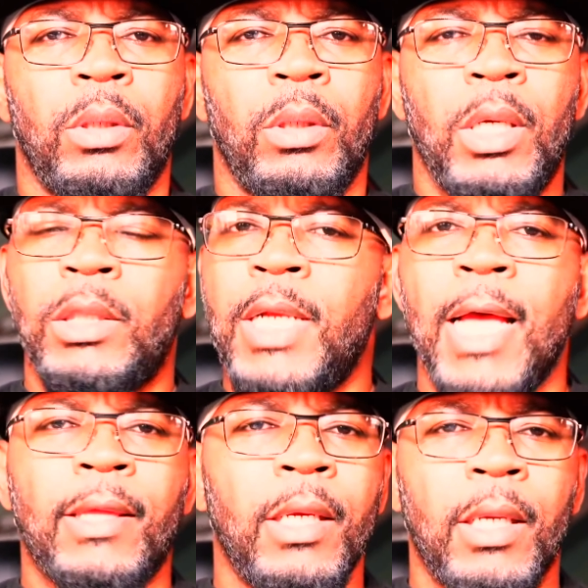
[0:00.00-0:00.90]
is
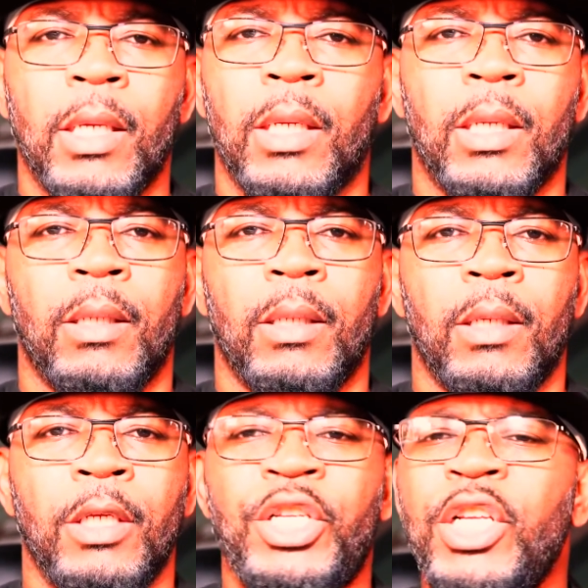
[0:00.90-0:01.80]
nothing.
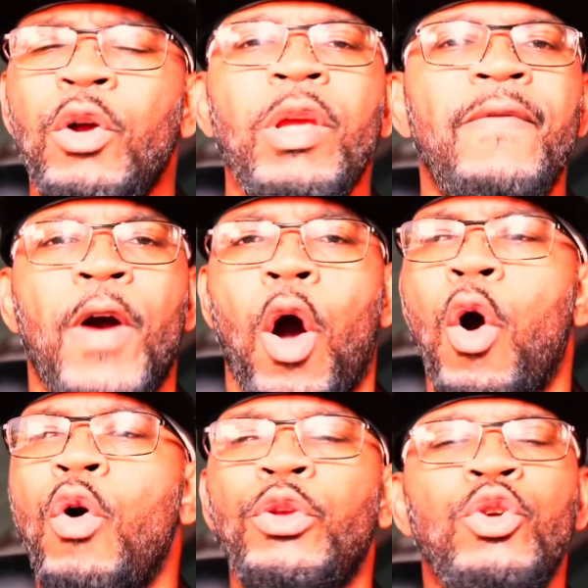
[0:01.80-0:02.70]
She don't even
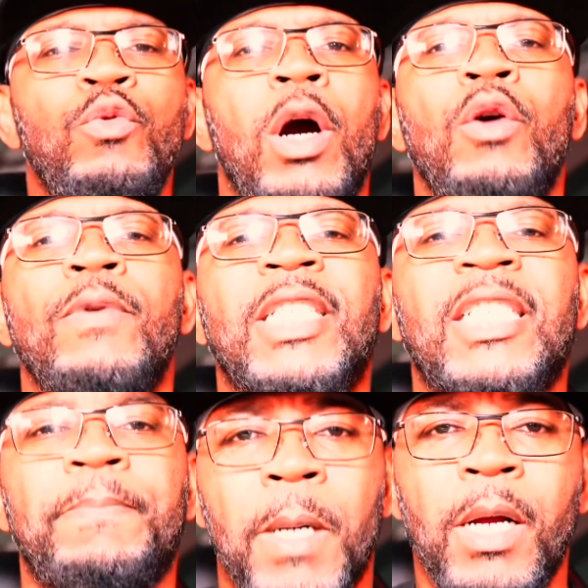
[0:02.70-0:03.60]
owe you a
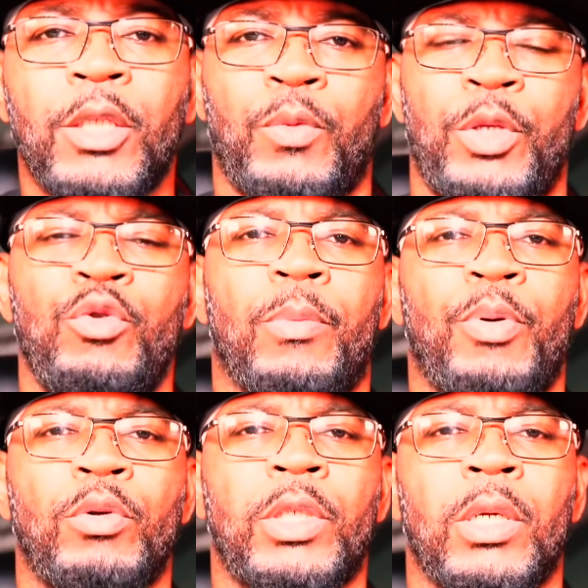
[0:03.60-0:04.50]
response when you
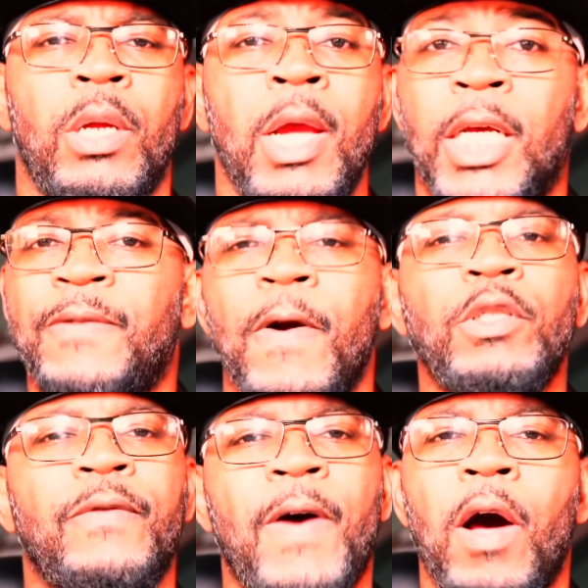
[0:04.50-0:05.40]
approach her. Because
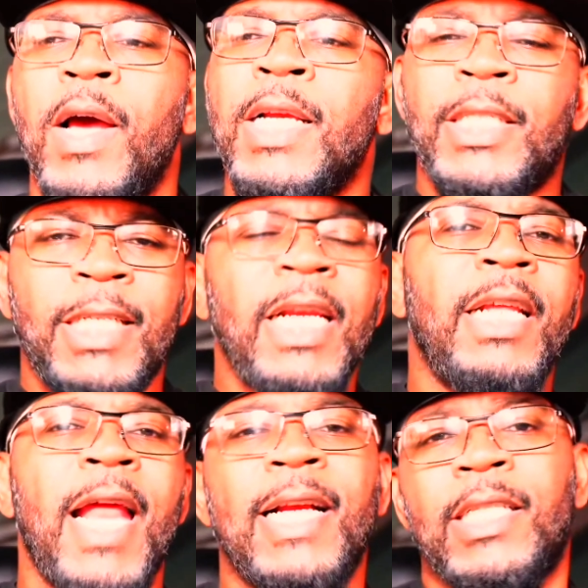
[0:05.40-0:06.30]
first of all, she
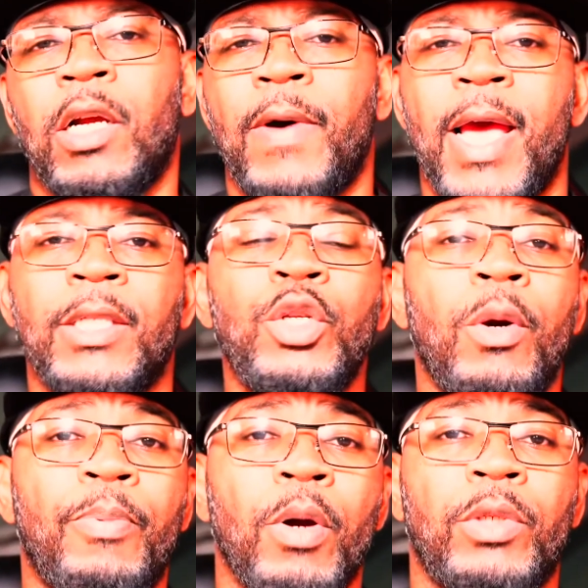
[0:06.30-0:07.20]
didn't ask your ass to
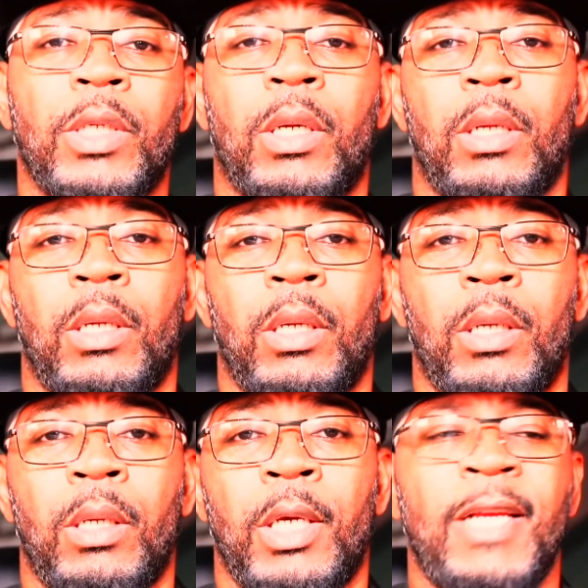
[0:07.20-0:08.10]
approach her.
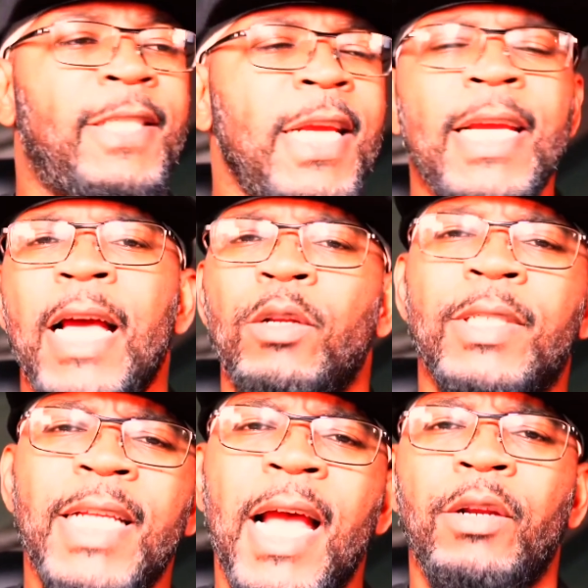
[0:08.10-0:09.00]
If she ain't got no
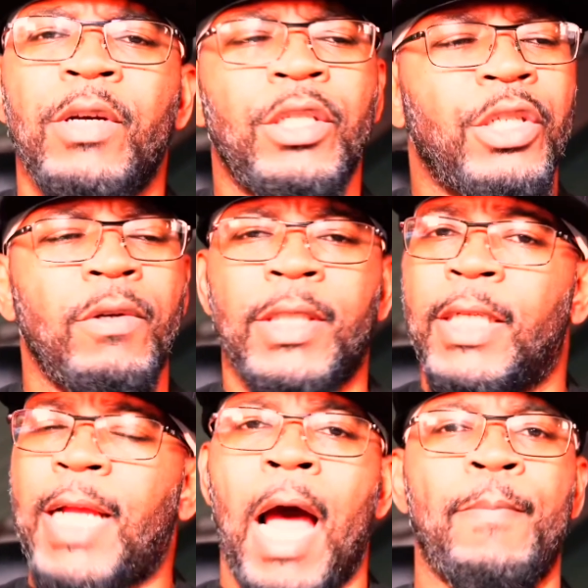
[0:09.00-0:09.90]
sign on her shirt
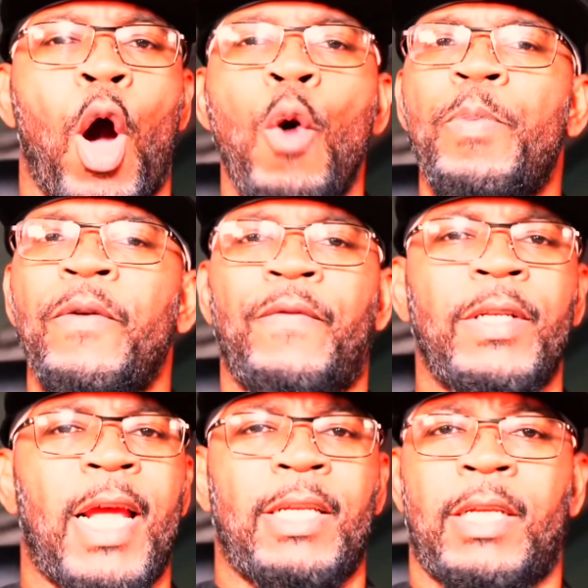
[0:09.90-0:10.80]
says, I'm open for
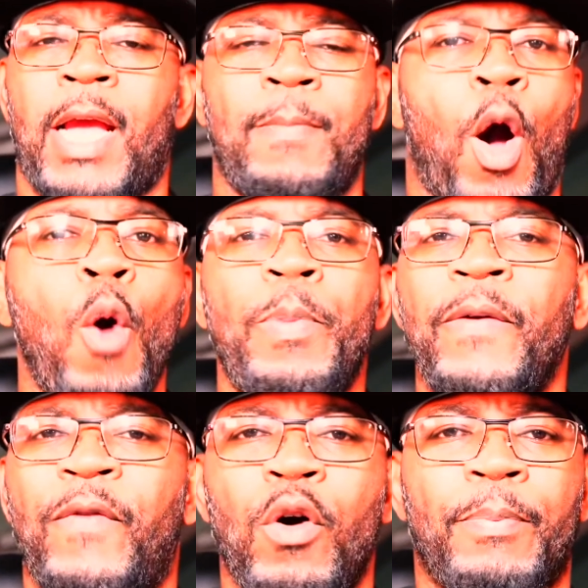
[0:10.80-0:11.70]
dating, I'm open
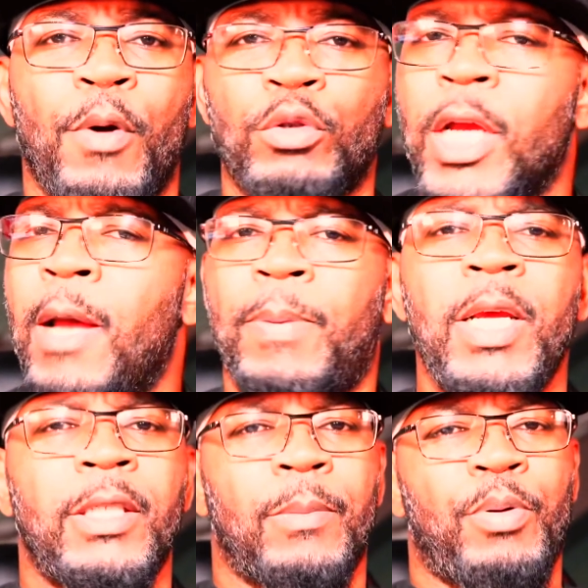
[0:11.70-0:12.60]
for approach,
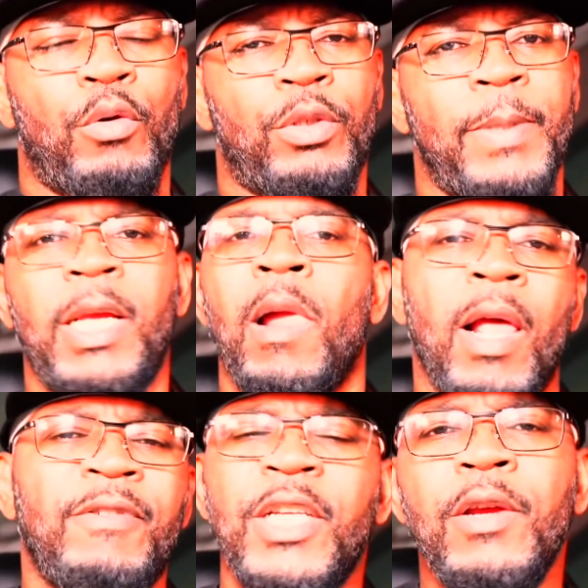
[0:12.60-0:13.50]
please approach me.
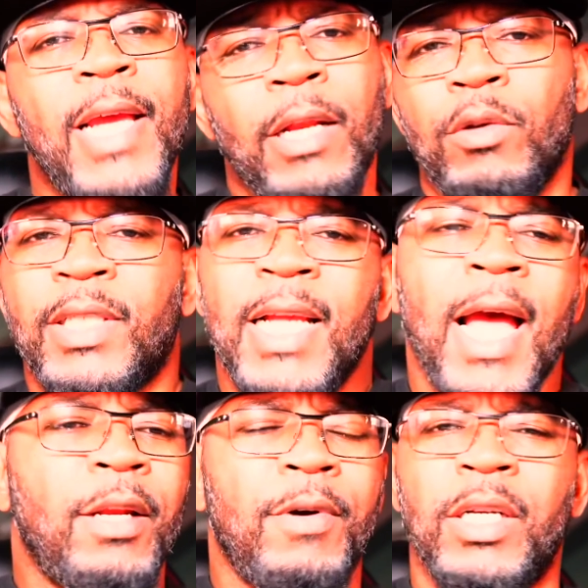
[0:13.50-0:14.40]
If she ain't got no
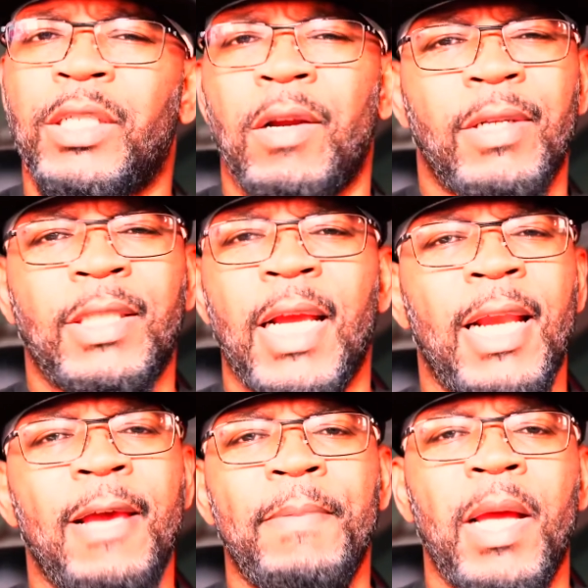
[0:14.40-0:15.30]
sign on her shirt to say
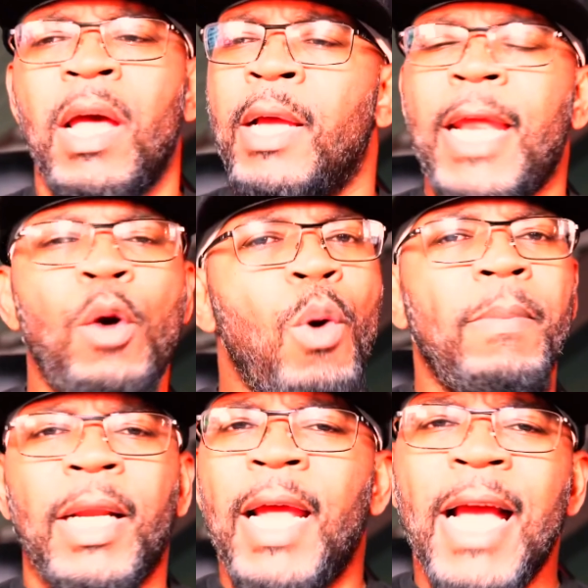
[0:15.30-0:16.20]
that, man, that
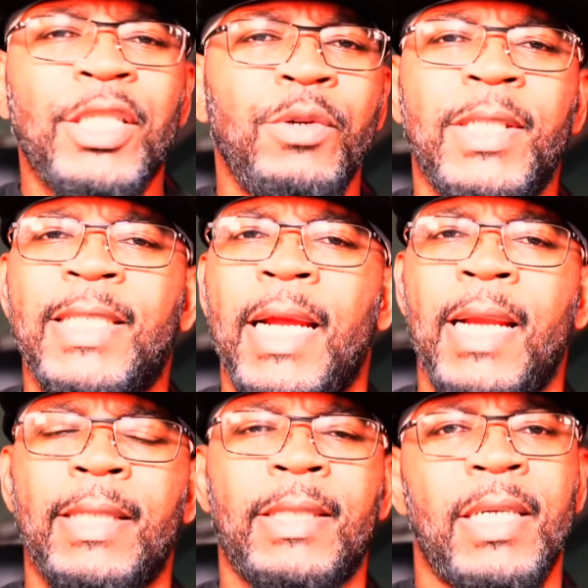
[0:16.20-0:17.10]
woman ain't asked you to say
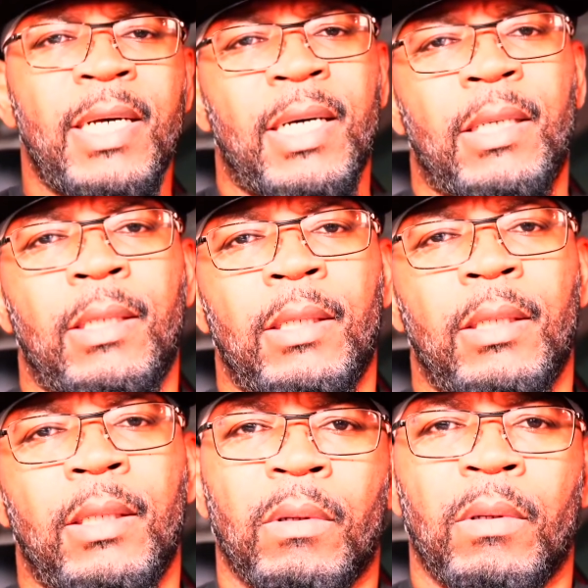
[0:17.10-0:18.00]
nothing to her.
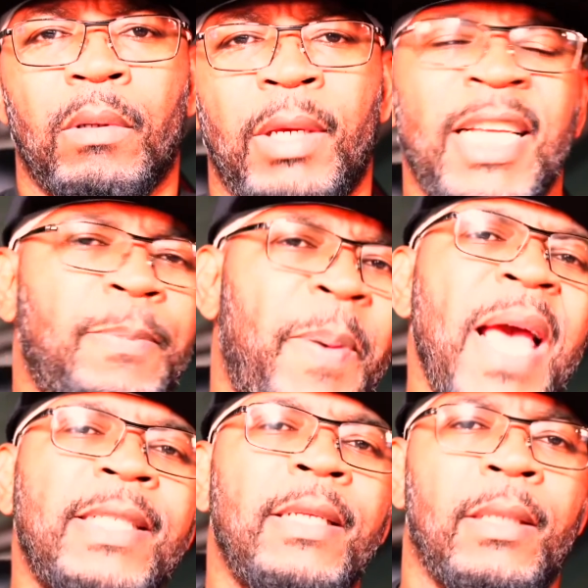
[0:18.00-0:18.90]
It's
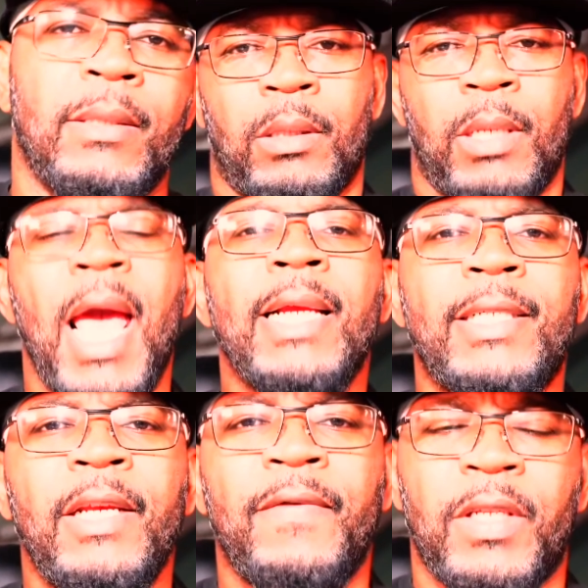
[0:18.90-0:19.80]
peasant
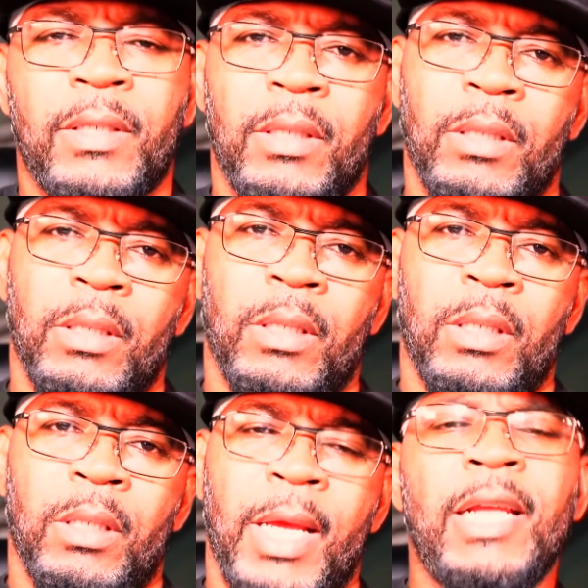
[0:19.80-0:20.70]
activity
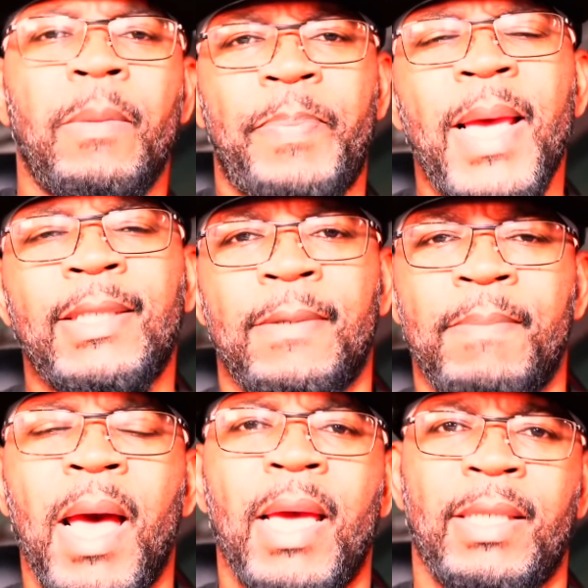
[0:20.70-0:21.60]
and a peasant
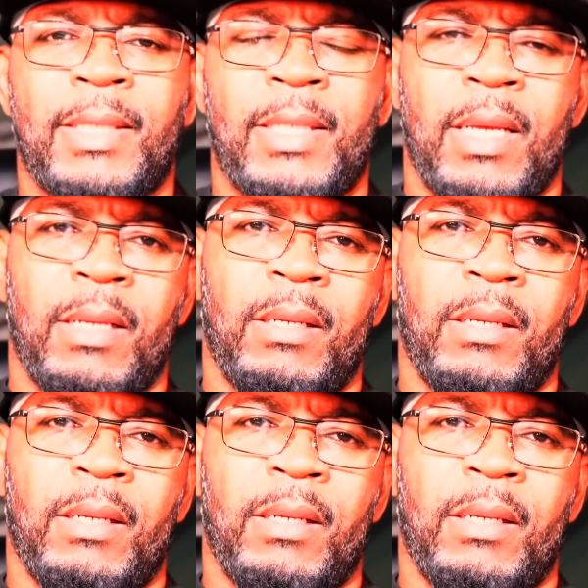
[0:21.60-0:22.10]
mindset